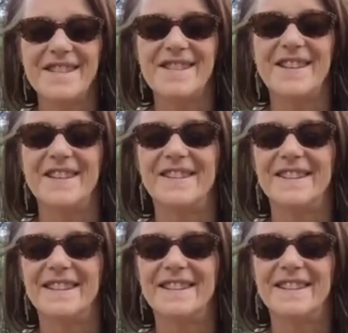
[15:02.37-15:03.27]
too.
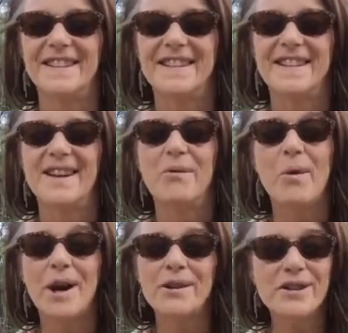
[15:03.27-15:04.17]

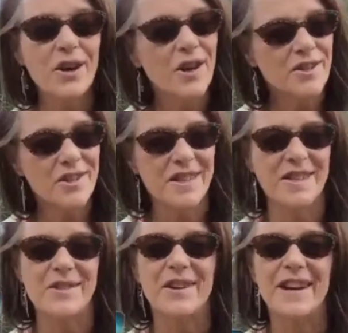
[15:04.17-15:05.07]
Water is
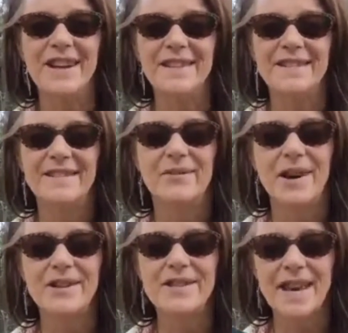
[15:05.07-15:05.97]
consciousness, right?
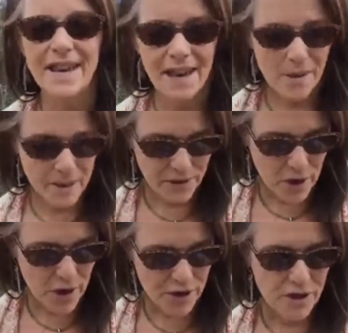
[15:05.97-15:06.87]
Water is that element of
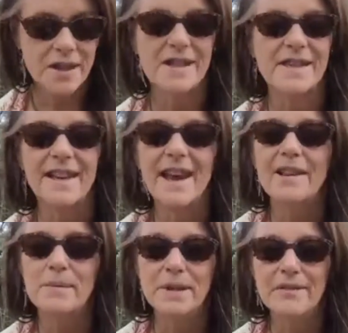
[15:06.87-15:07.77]
consciousness, that
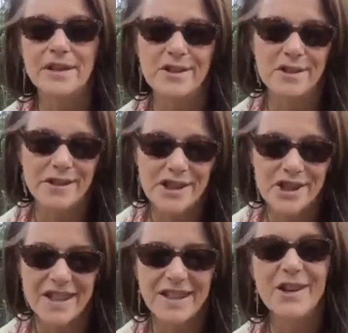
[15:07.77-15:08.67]
element of
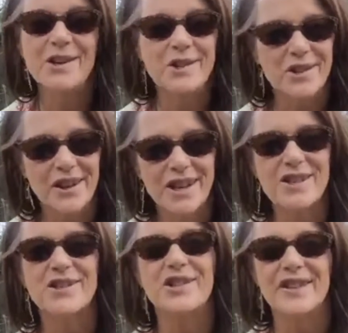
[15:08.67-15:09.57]
intuition.
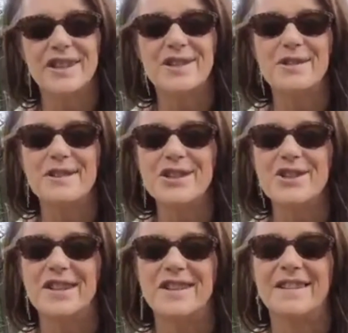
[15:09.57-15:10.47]
Trust your
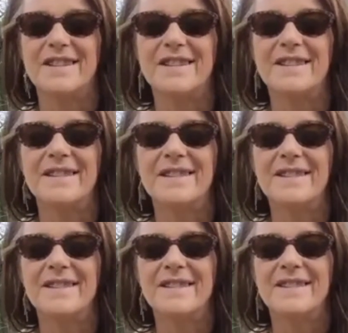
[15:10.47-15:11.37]
intuition.
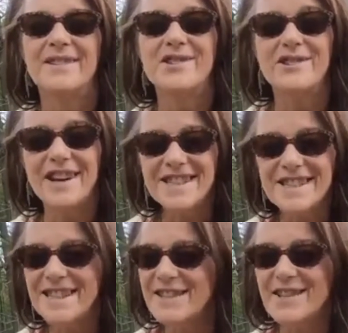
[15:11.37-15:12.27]
Trust
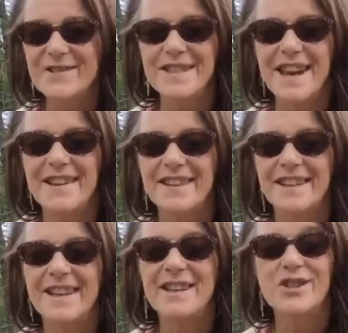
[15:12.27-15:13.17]
it. Don't doubt it.
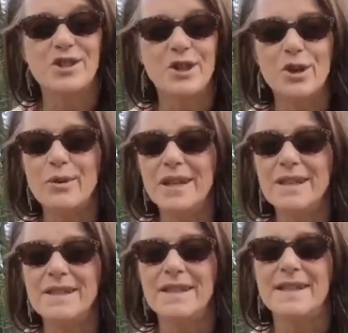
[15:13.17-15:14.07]
So
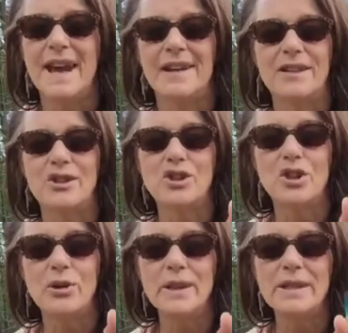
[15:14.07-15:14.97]
easy to doubt it.
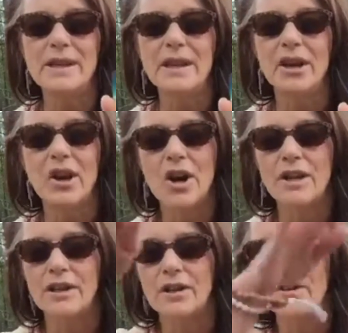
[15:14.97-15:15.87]
So easy to get caught
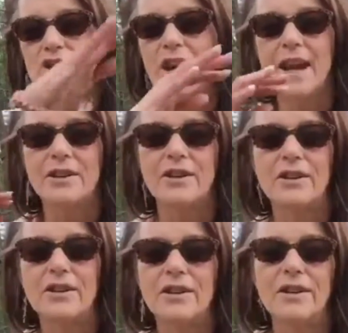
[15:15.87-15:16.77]
in all the chatter.
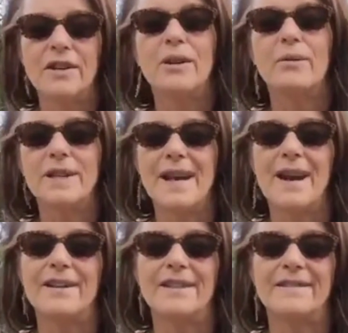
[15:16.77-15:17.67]
We
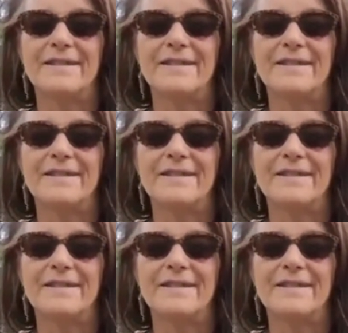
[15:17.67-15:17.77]
doubt it.